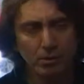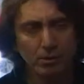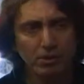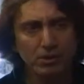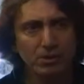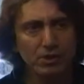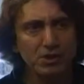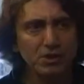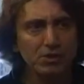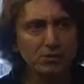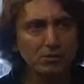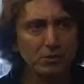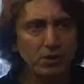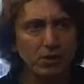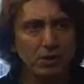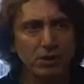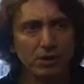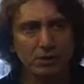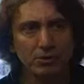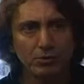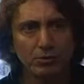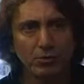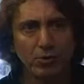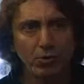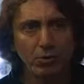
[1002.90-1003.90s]
Normal is
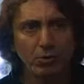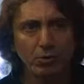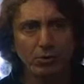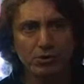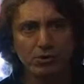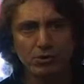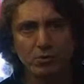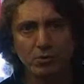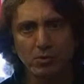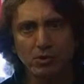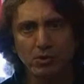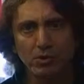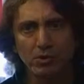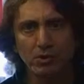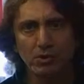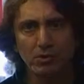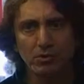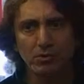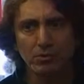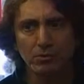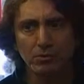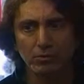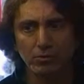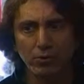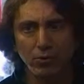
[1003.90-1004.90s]
what, that, normal is when
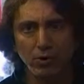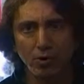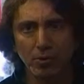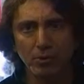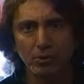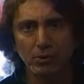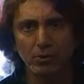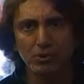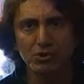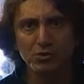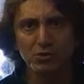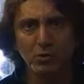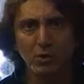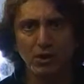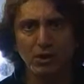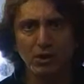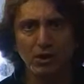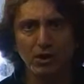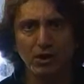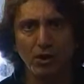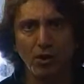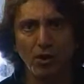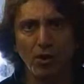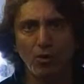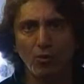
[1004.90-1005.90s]
you is, normal is
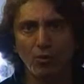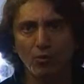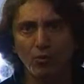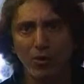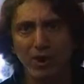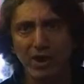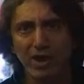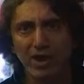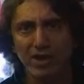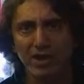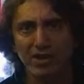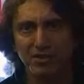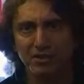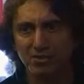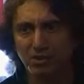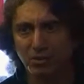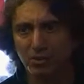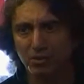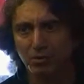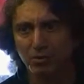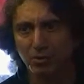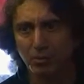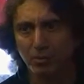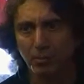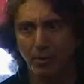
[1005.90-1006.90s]
when you don't rig it
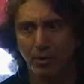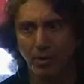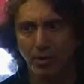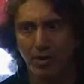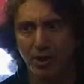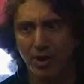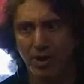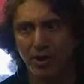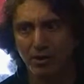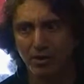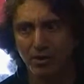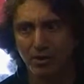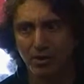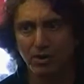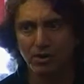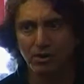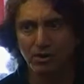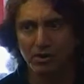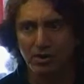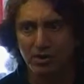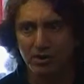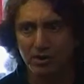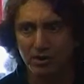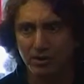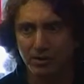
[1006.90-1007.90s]
to, to burn out
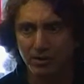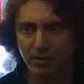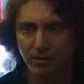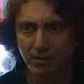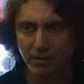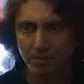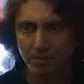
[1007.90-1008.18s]
early.